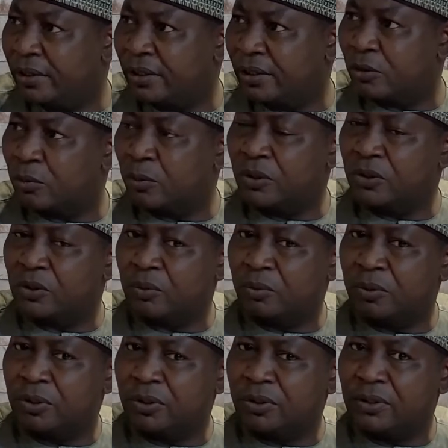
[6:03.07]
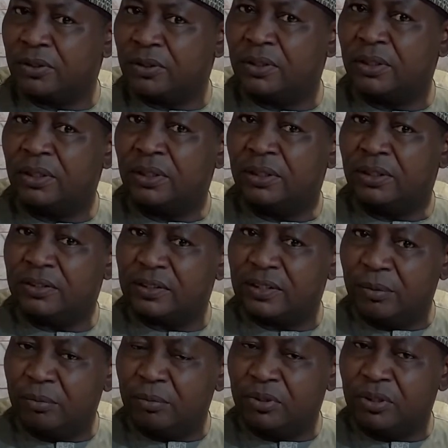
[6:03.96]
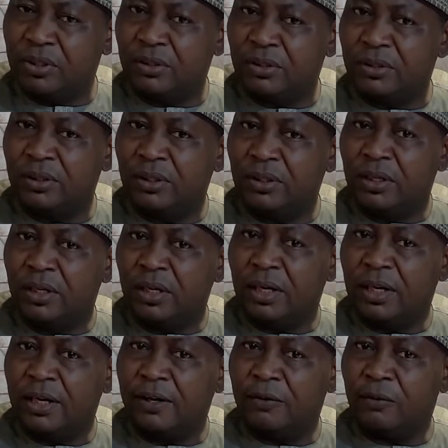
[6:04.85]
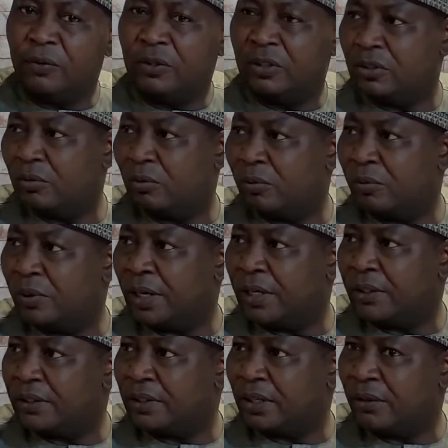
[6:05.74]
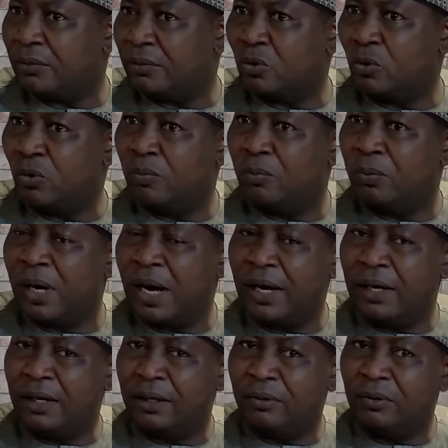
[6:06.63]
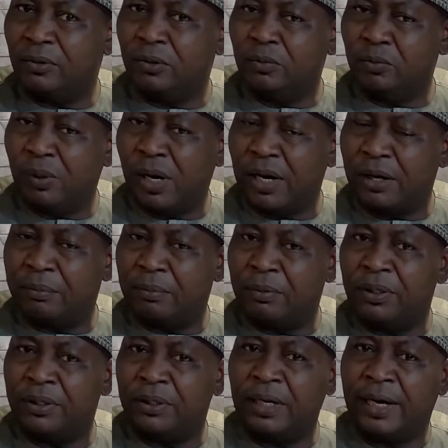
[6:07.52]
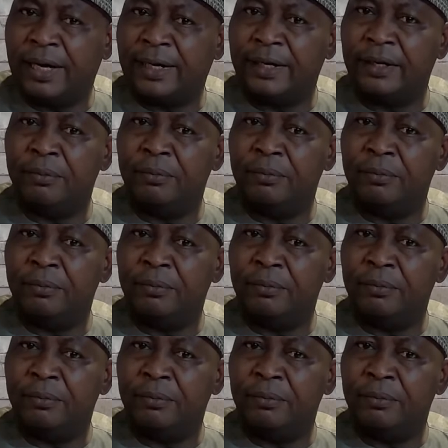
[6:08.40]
responsibilities. The same thing with the Chief of Air Staff. So invariably, like I